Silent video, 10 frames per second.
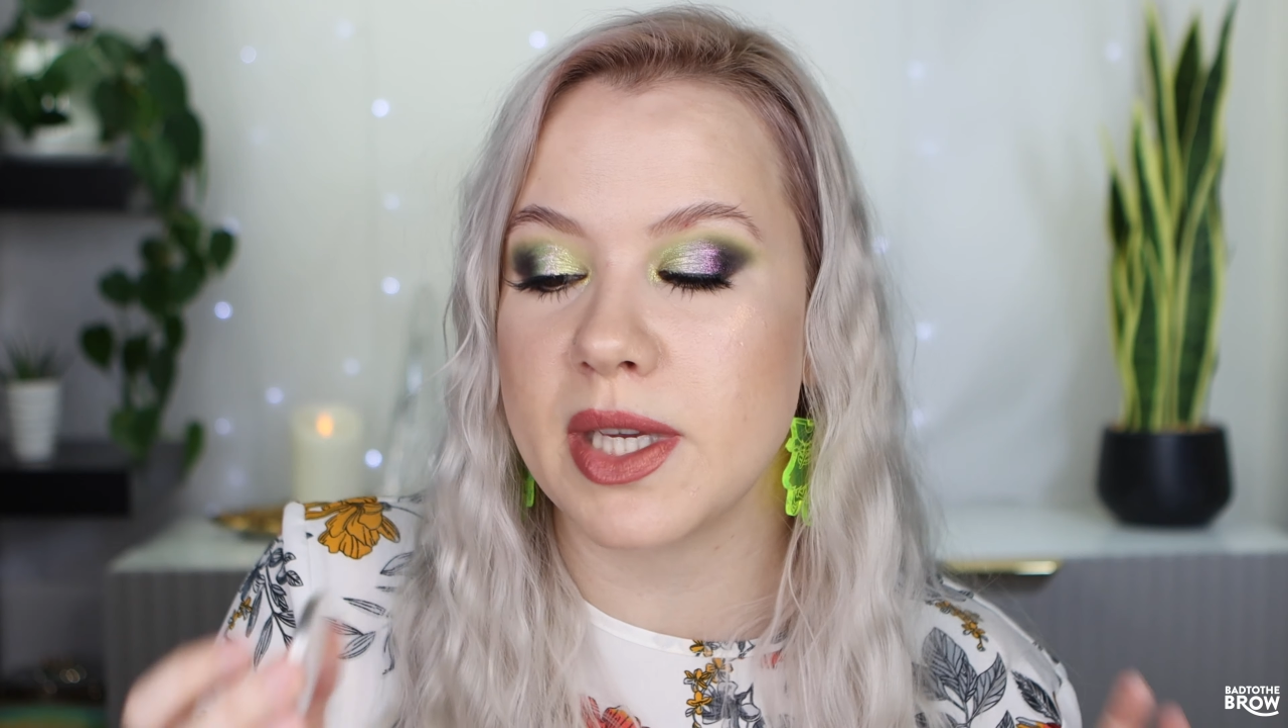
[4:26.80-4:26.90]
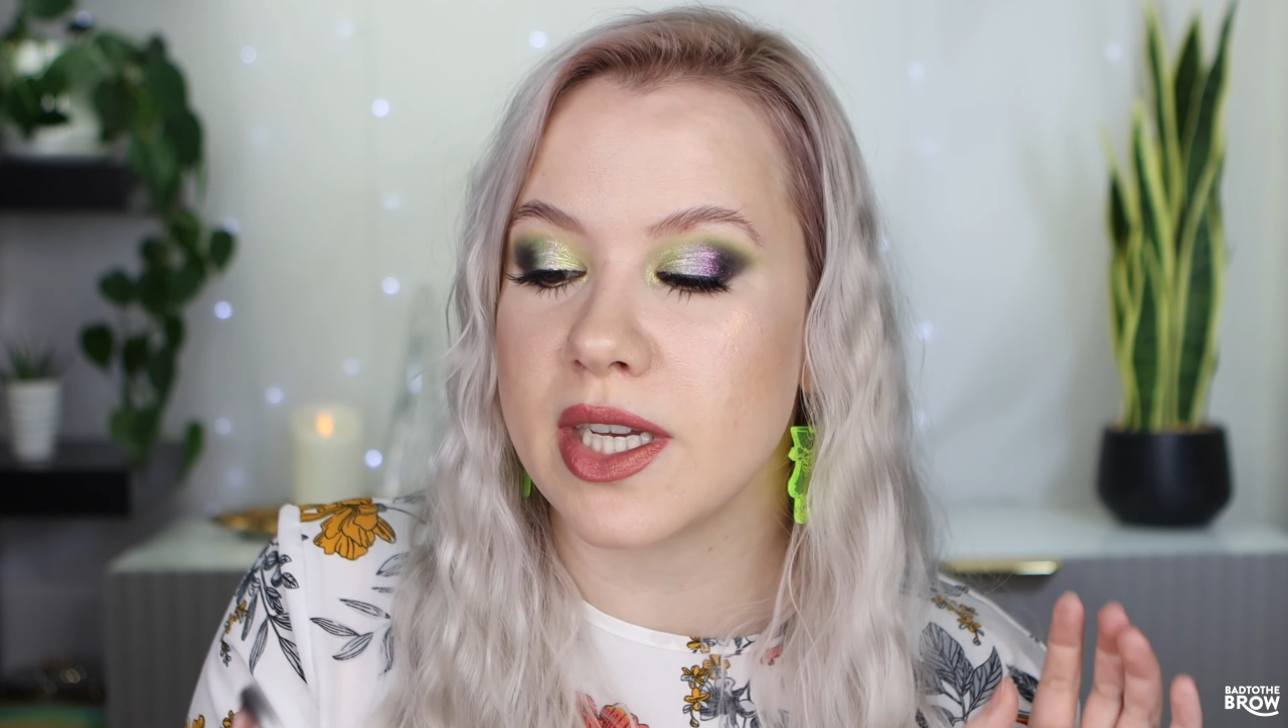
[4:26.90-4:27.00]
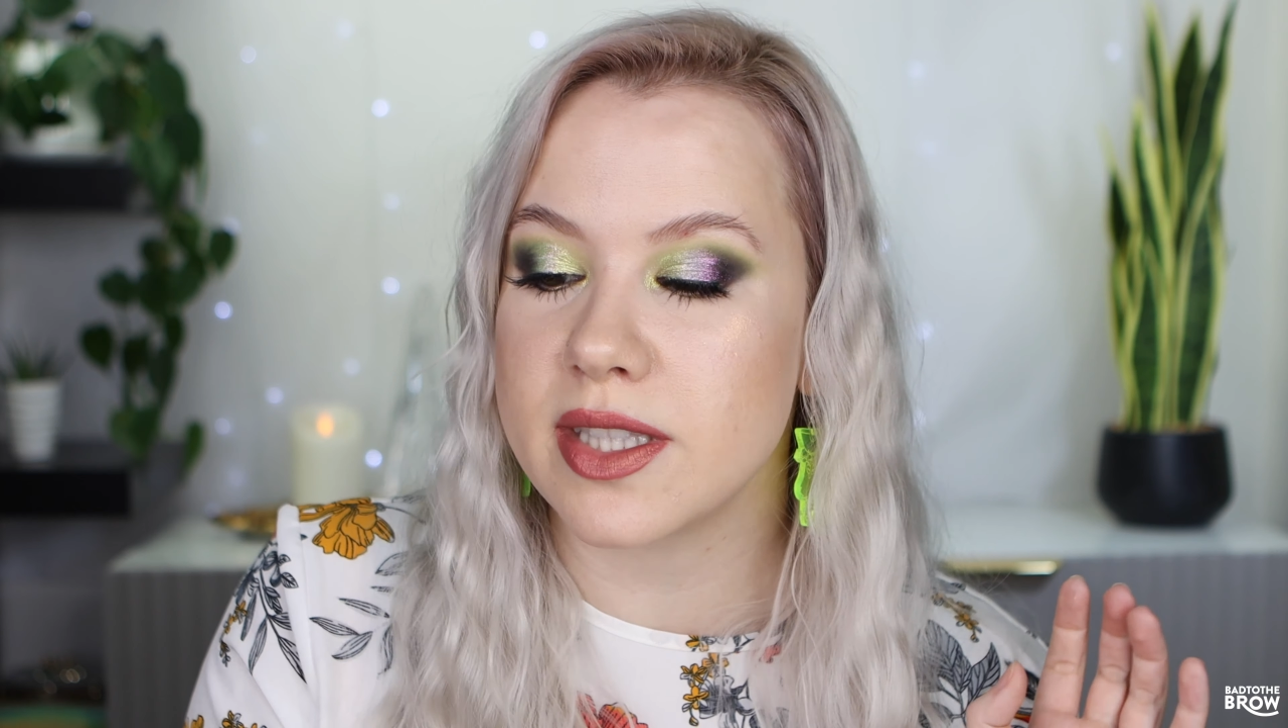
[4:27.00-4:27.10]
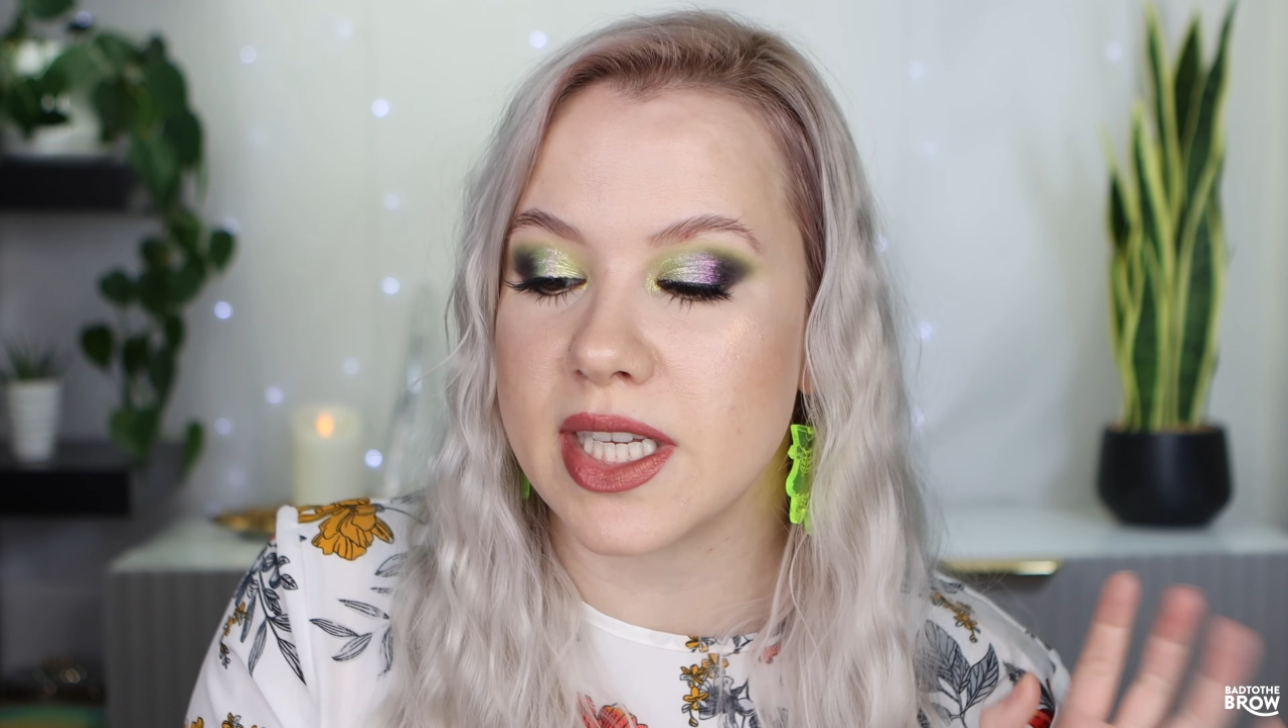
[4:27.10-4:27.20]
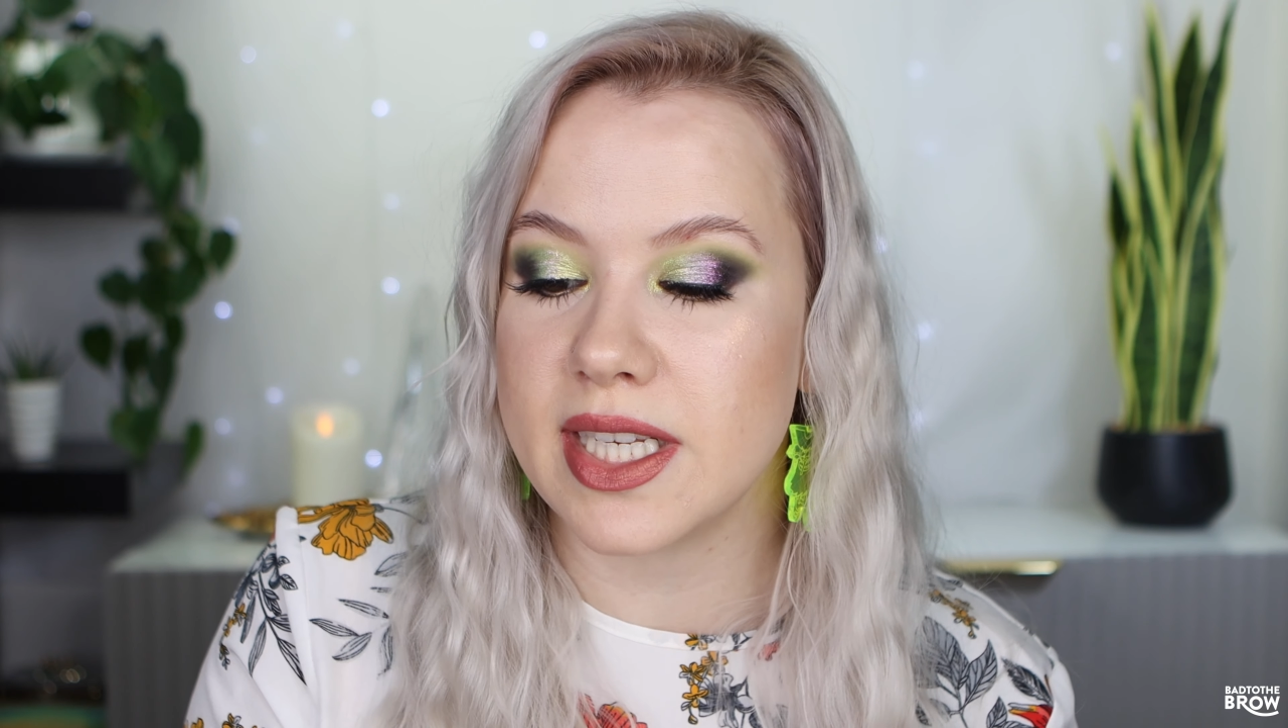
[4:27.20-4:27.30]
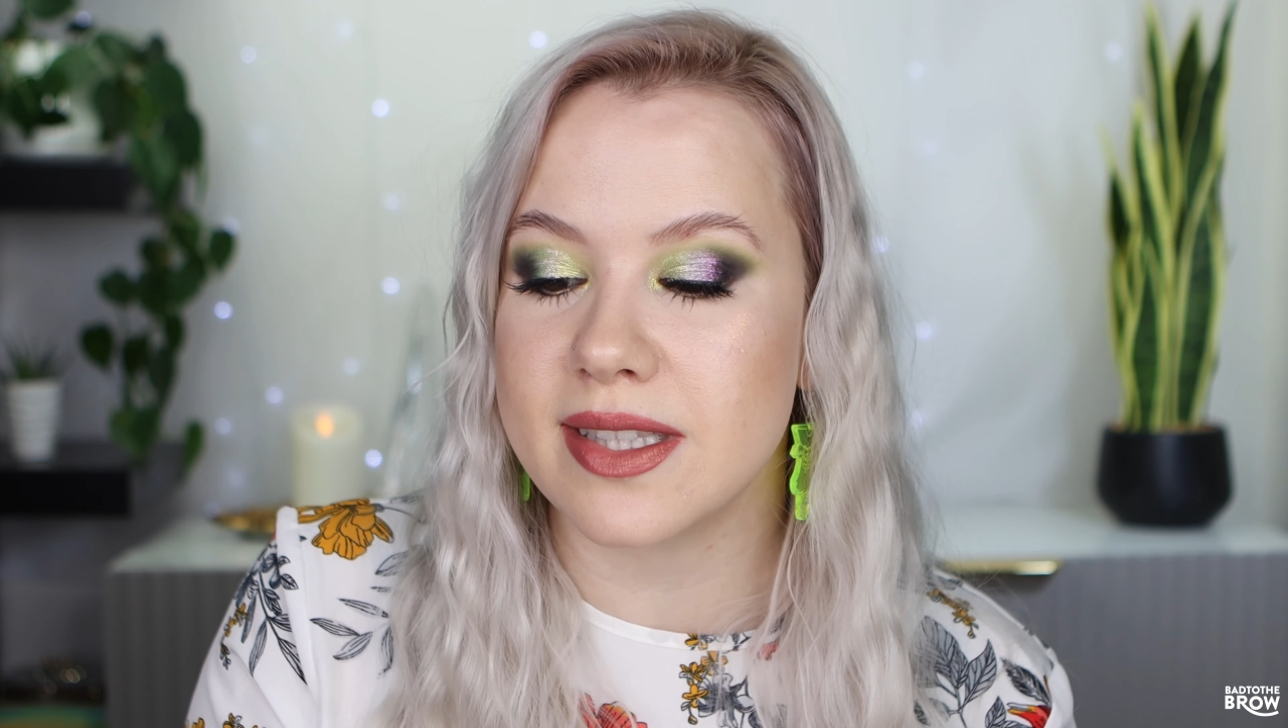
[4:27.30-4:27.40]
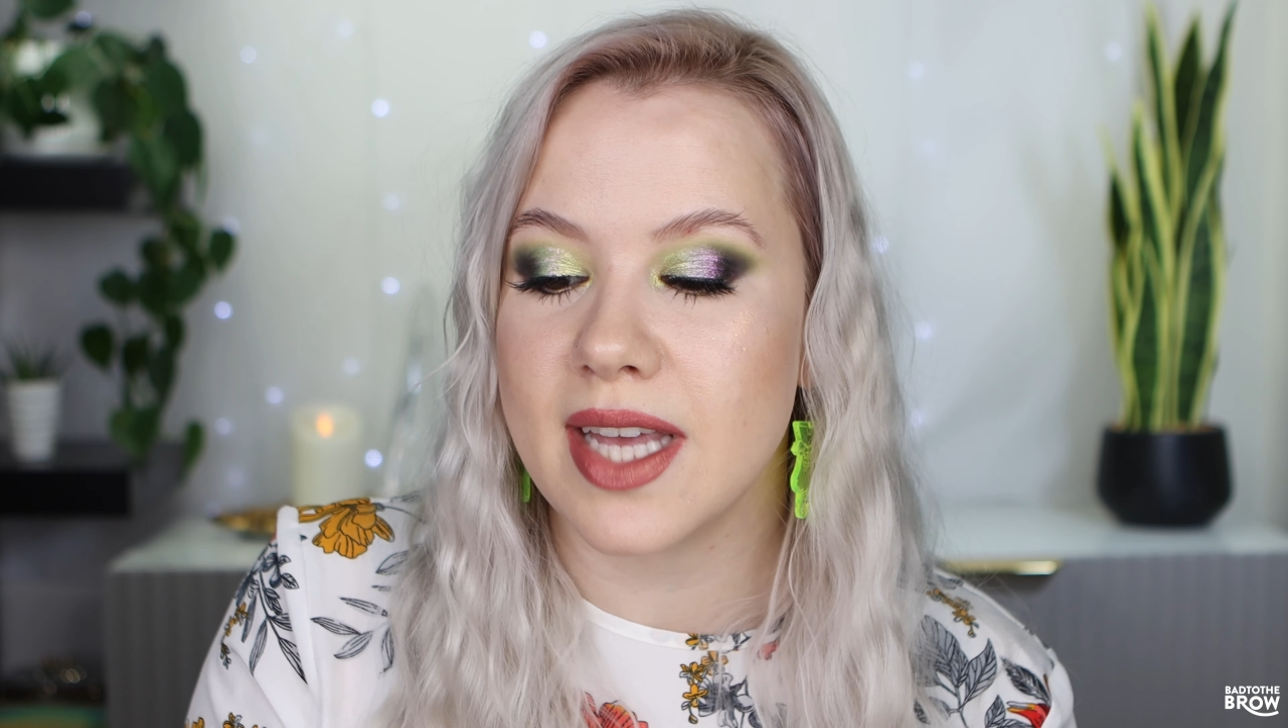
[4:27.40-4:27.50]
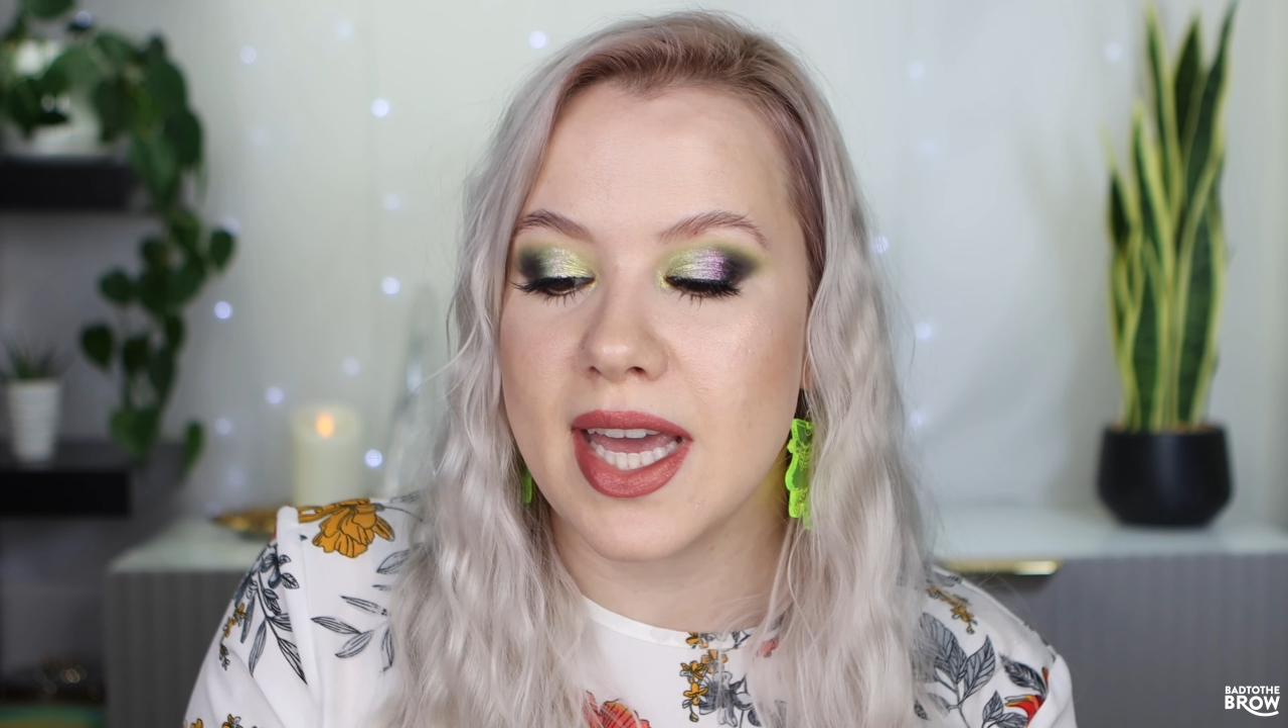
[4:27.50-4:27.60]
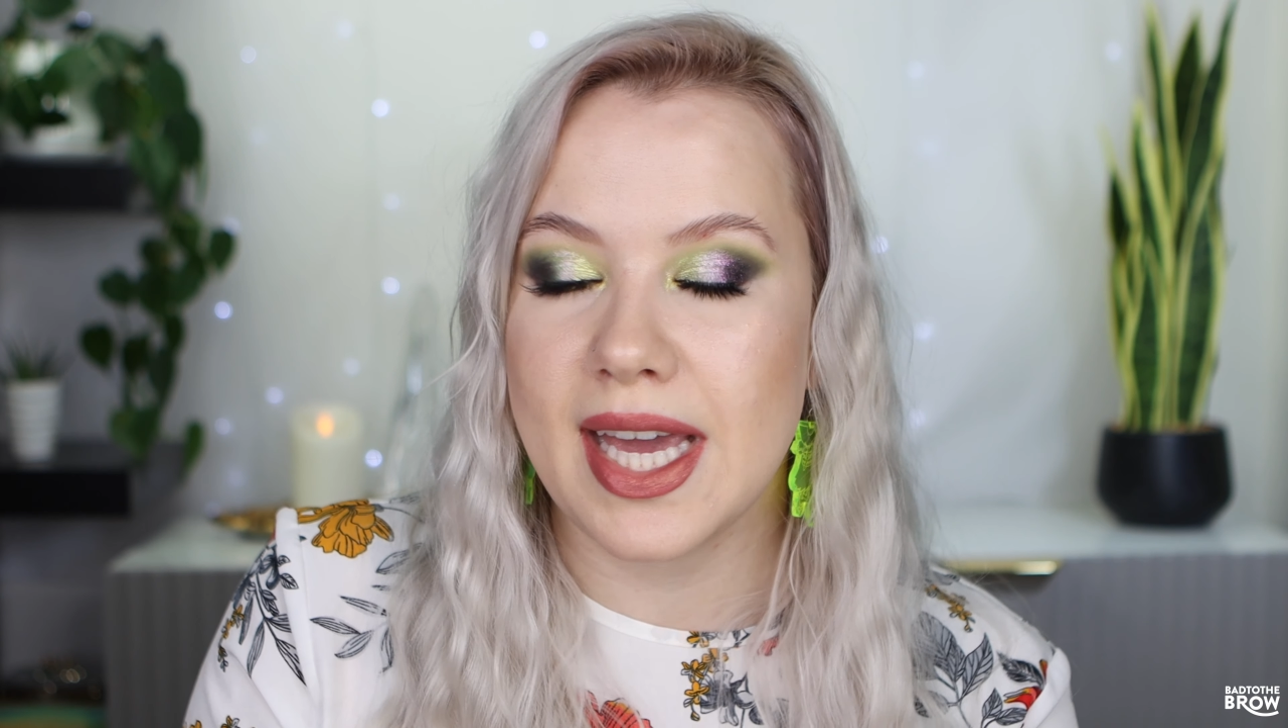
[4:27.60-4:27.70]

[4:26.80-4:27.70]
because it is